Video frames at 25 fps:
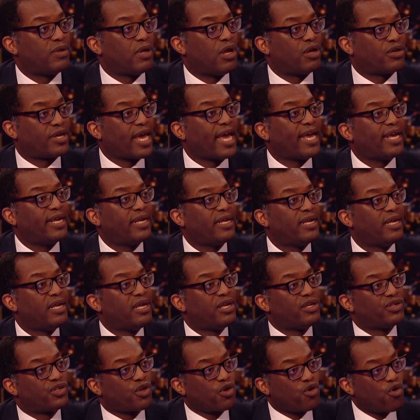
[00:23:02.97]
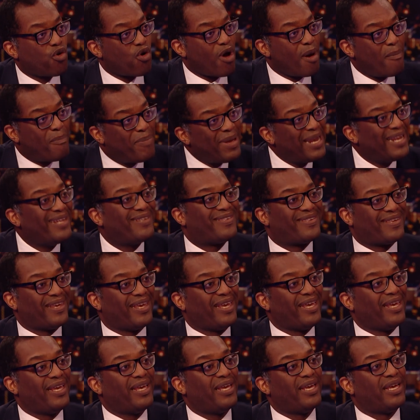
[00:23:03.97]
Okay. So your
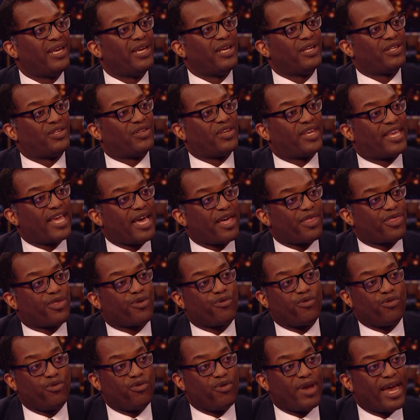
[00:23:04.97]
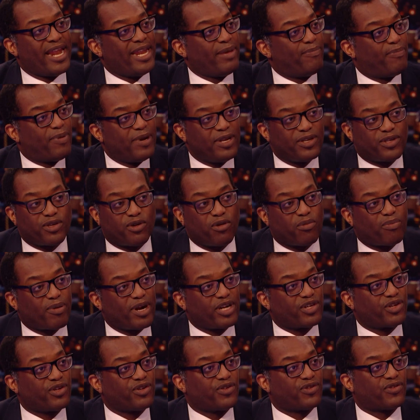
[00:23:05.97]
ability to get through any political
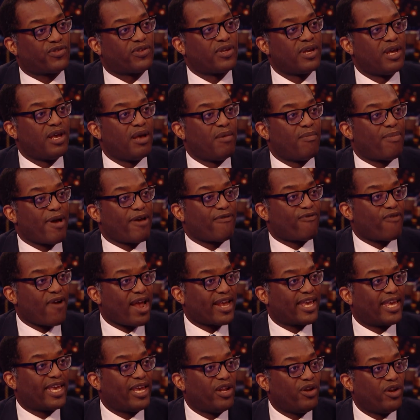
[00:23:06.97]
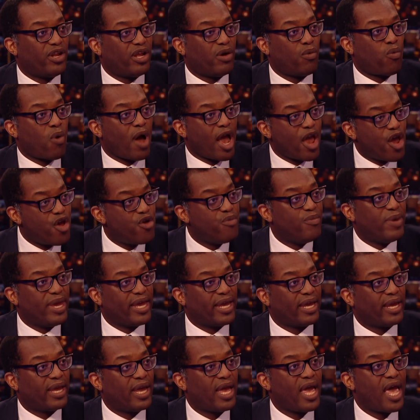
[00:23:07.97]
pressures by fracking in
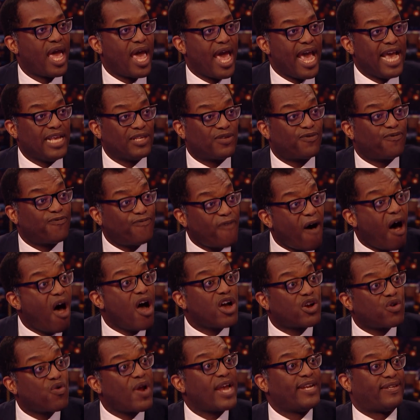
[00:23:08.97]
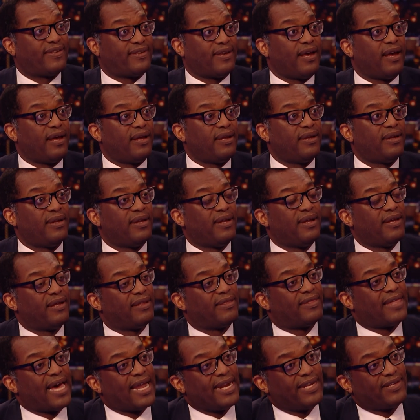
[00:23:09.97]
Wyoming is far greater
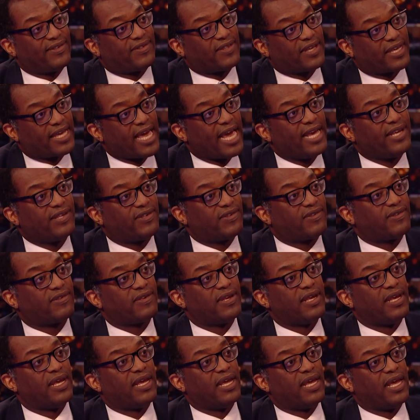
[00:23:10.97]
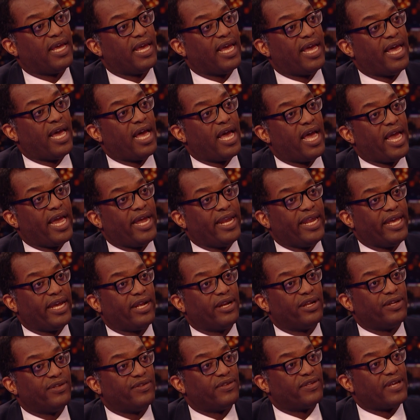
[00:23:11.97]
than is the case in
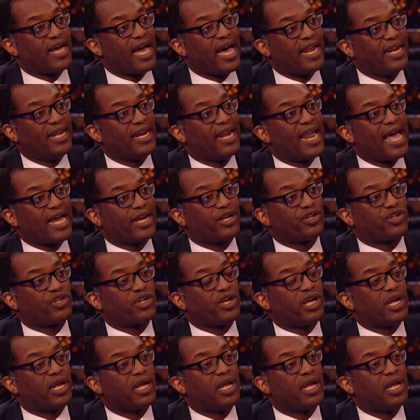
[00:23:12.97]
England and in Lancashire.